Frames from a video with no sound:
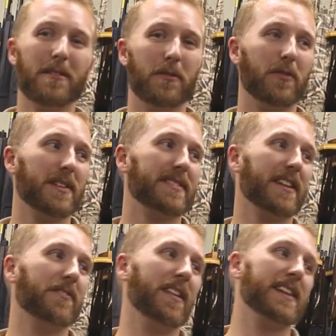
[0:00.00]
before this
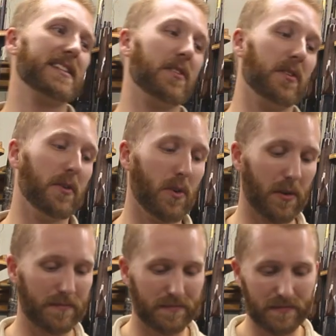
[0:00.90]
thing flies out the
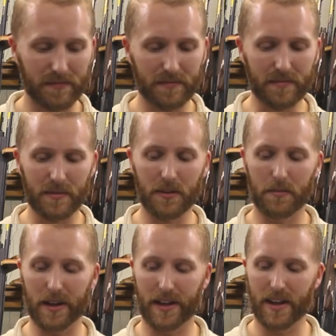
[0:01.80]
door.
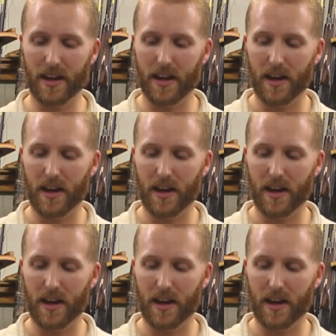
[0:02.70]
But